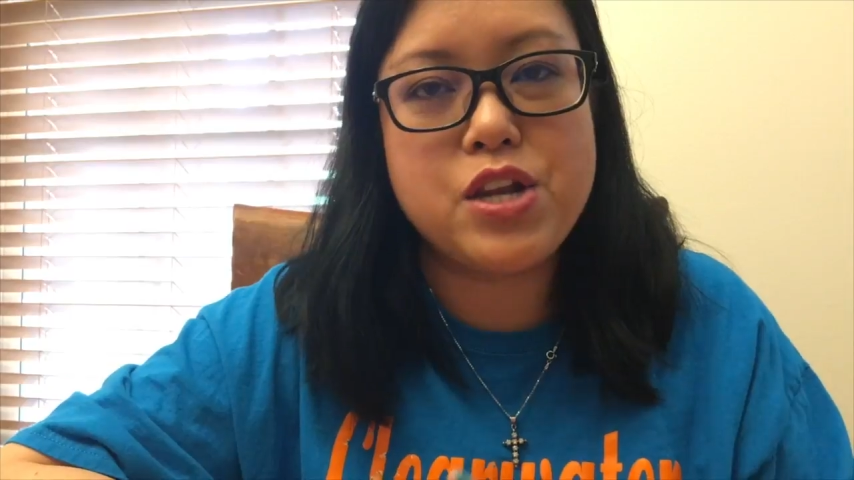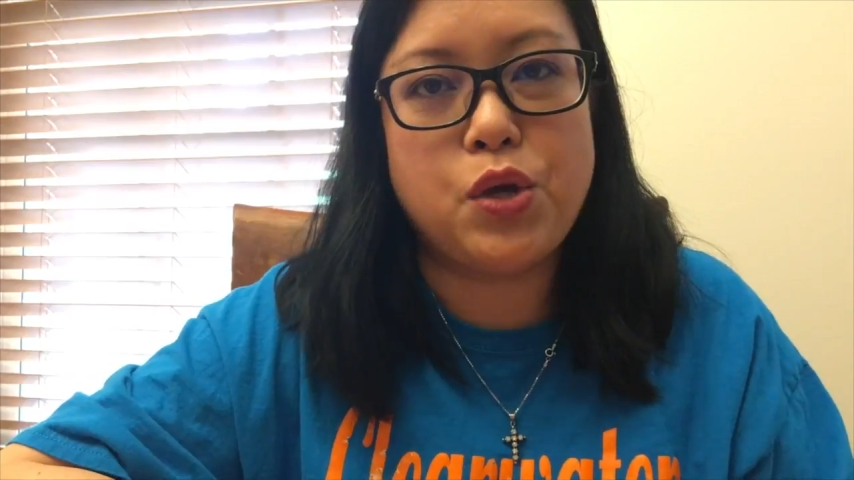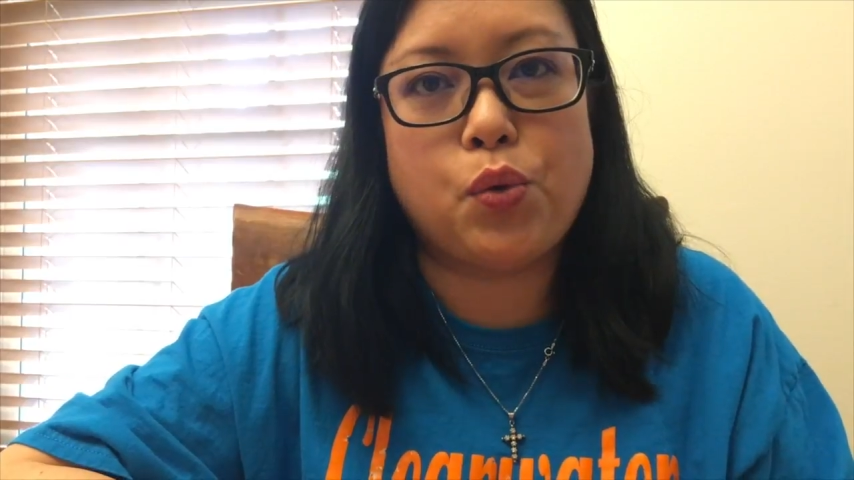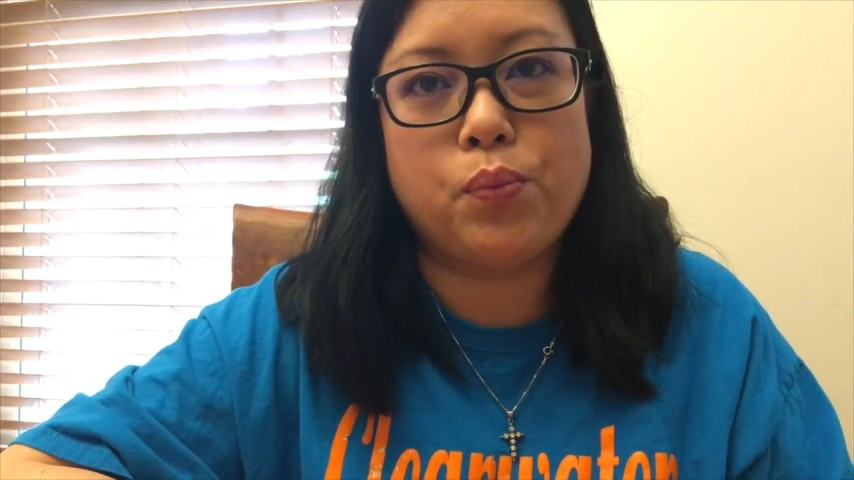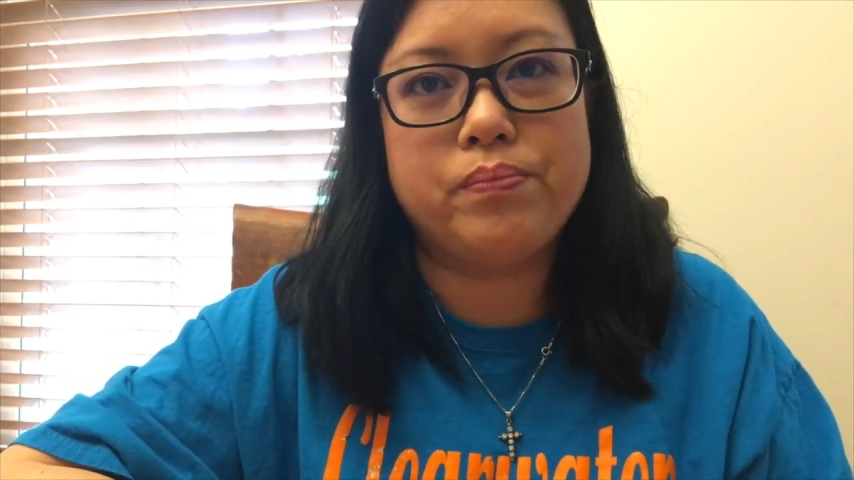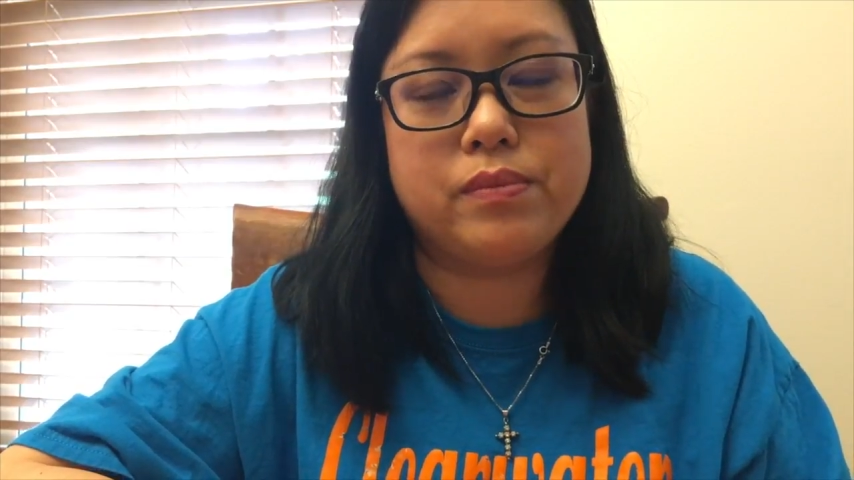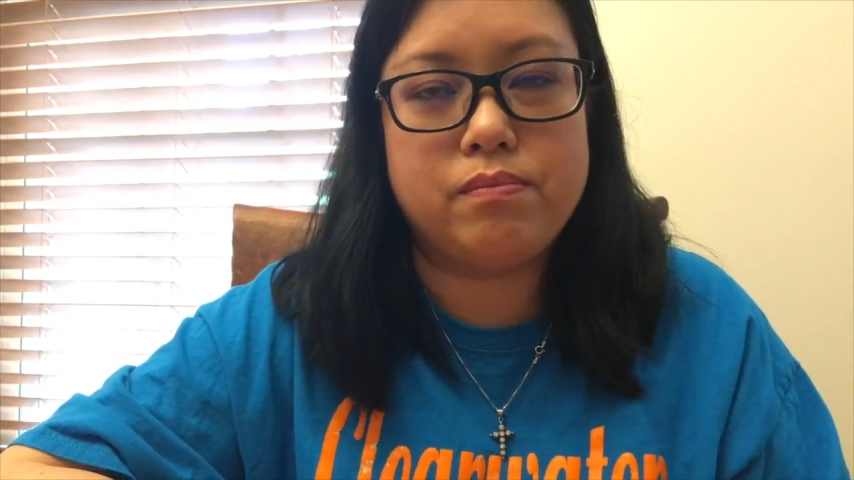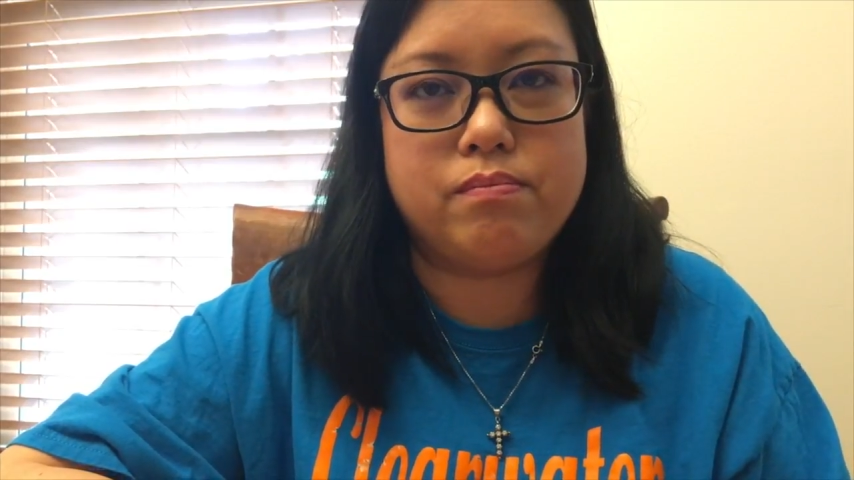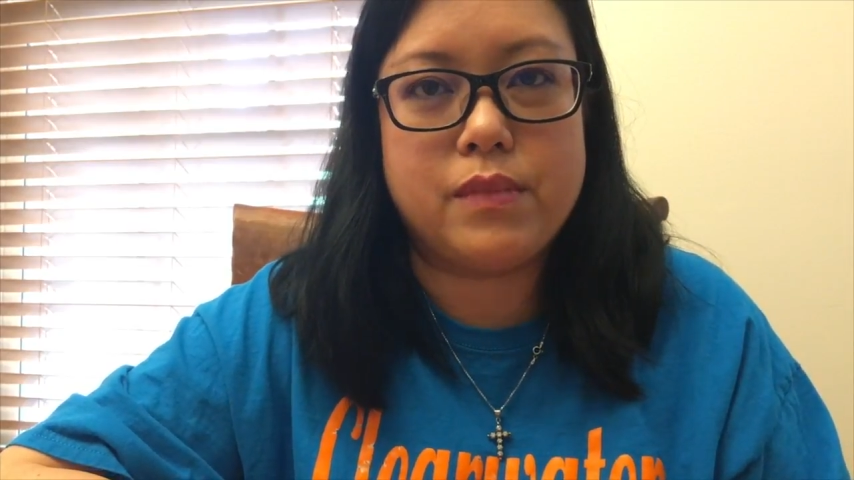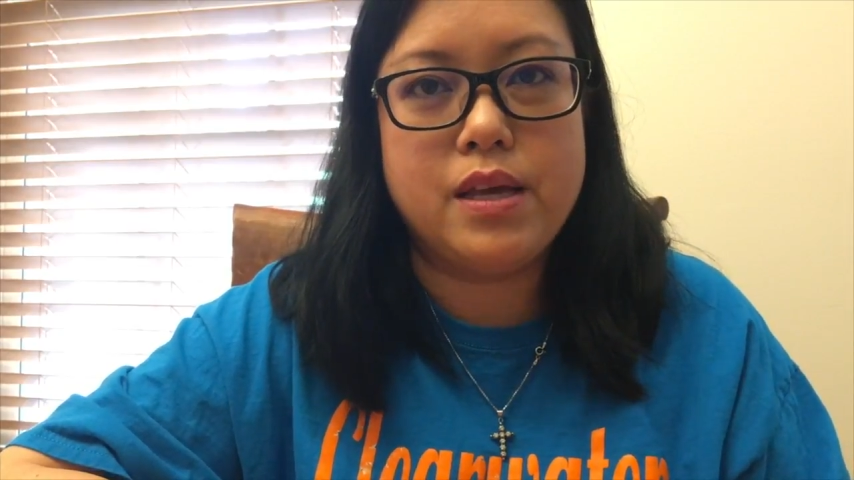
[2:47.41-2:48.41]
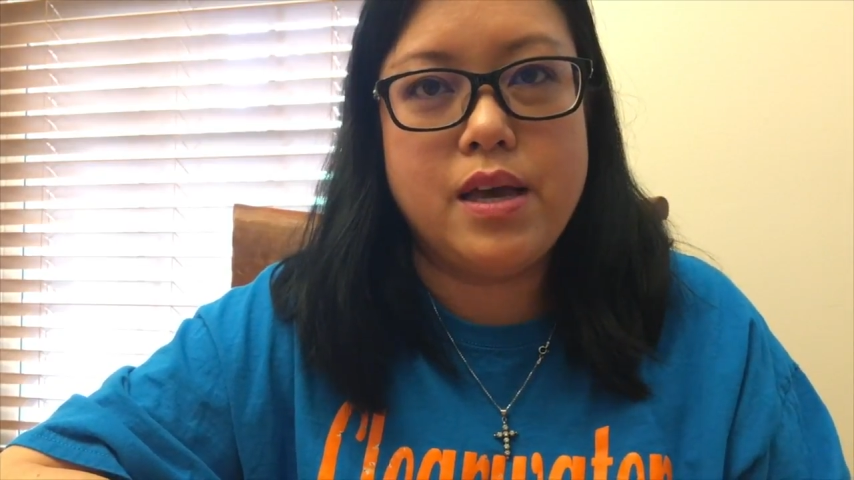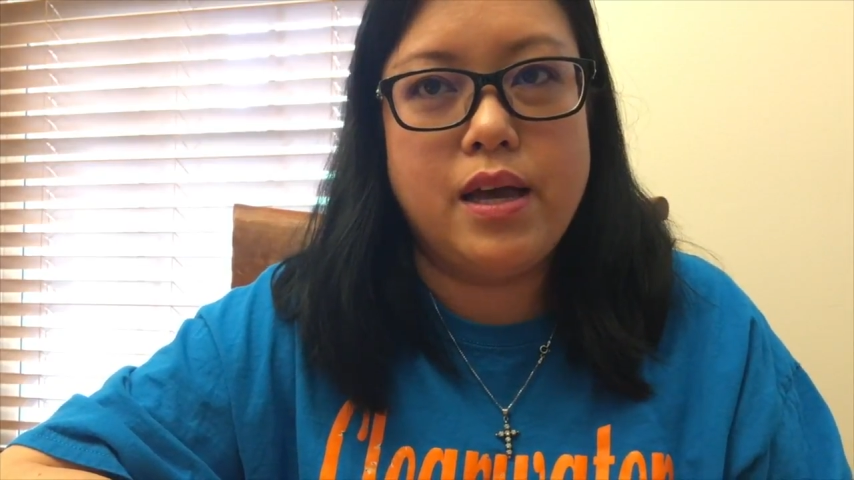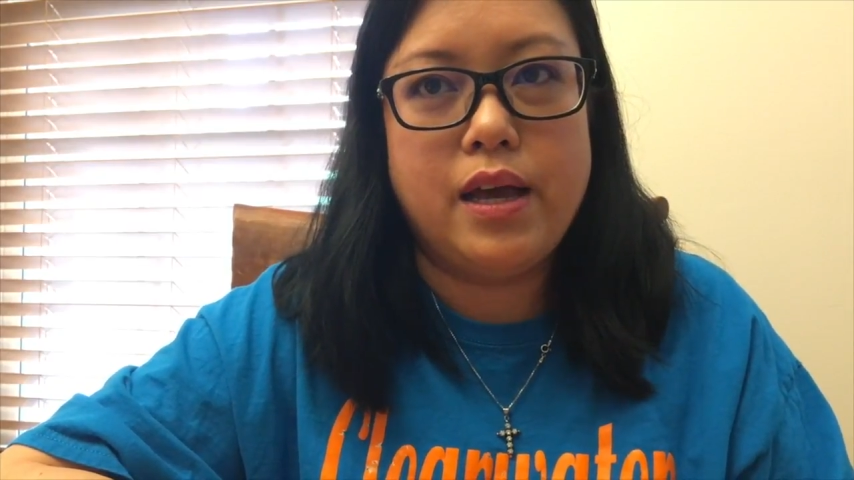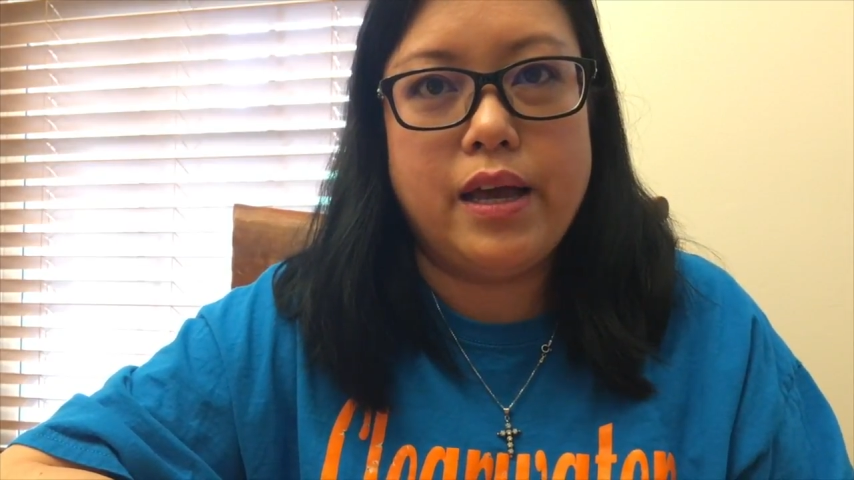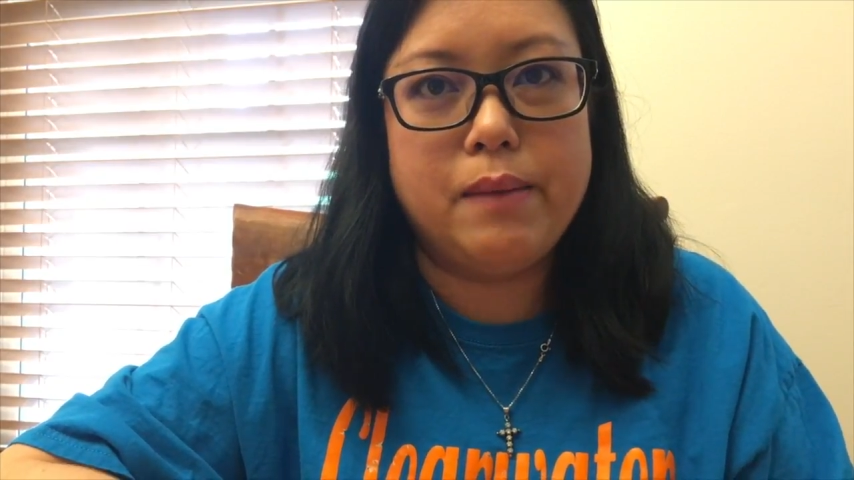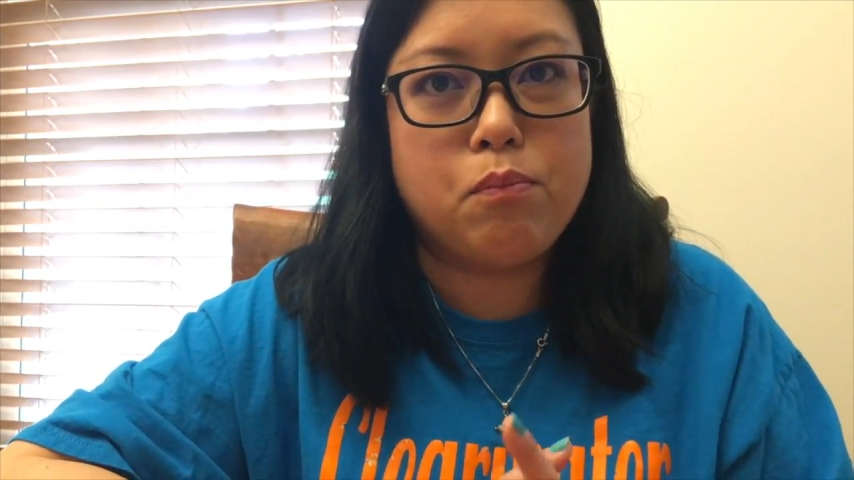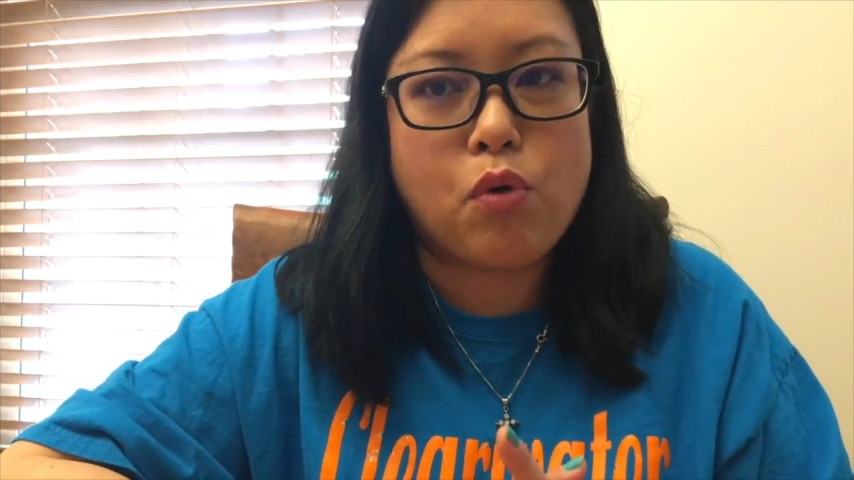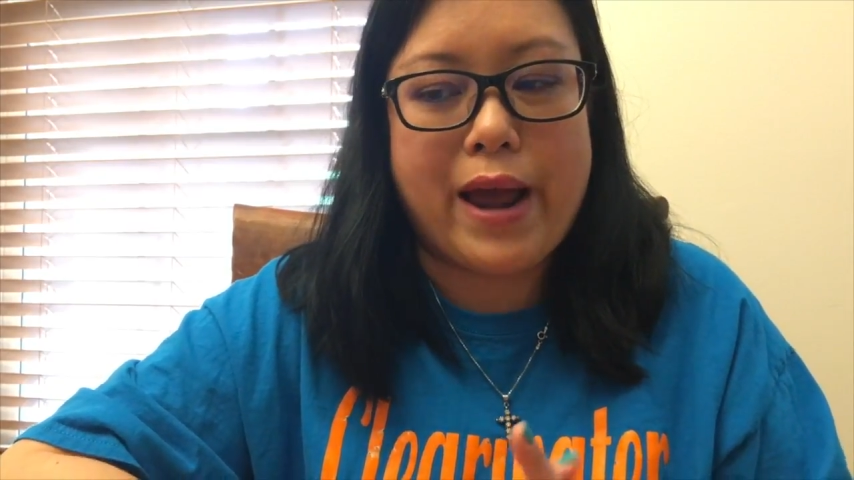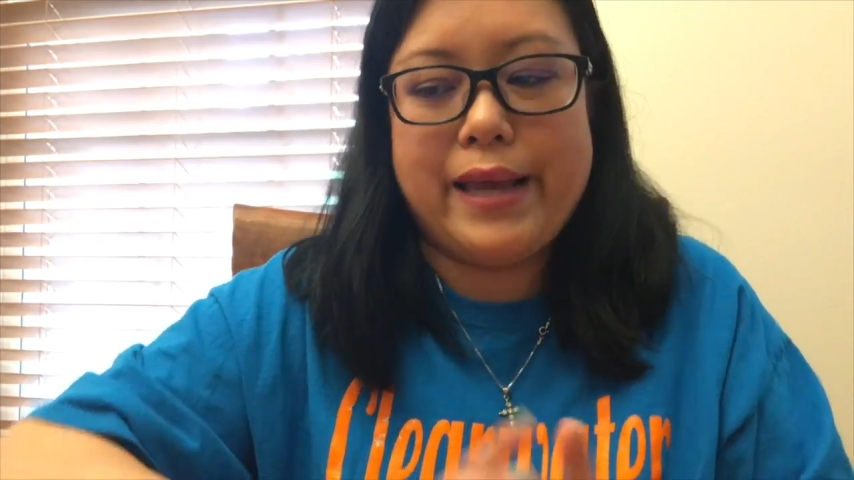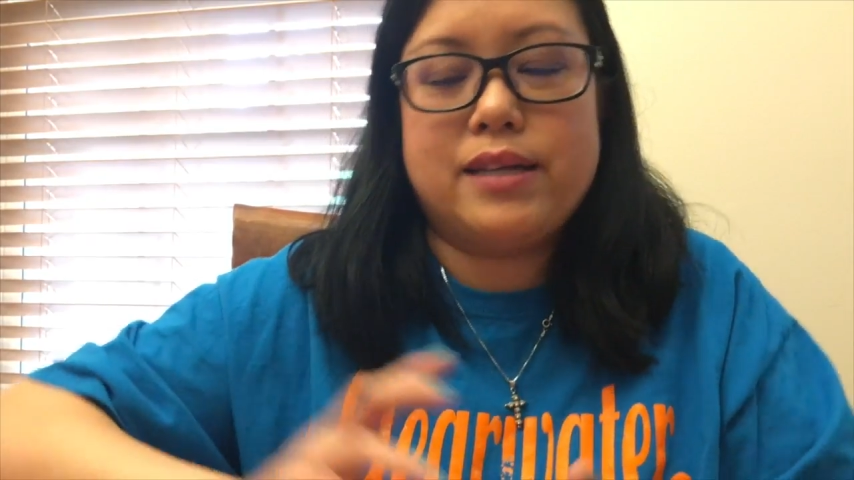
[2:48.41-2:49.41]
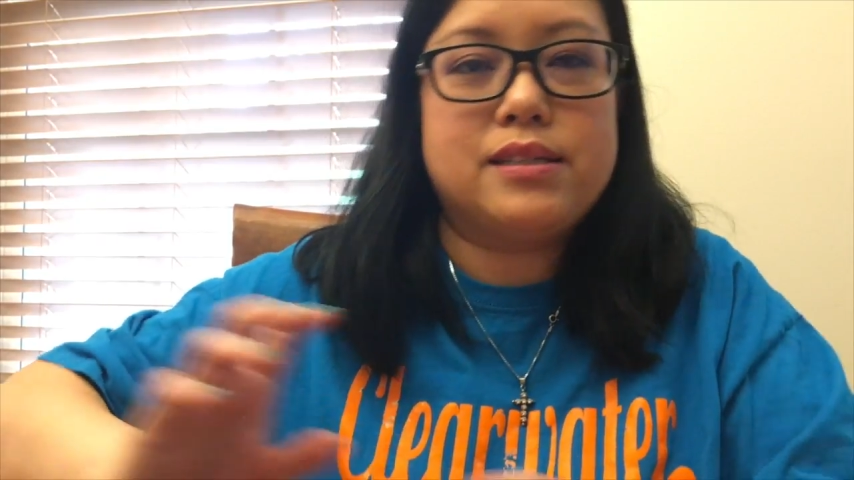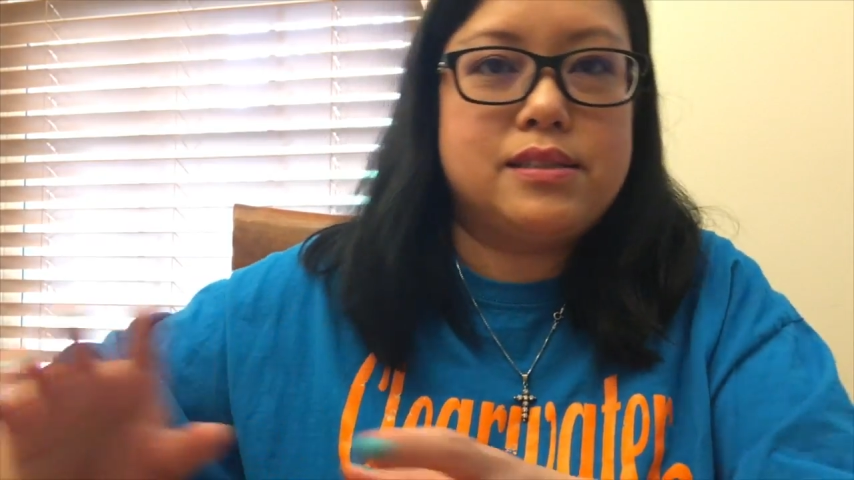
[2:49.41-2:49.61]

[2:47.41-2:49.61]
new, and bright.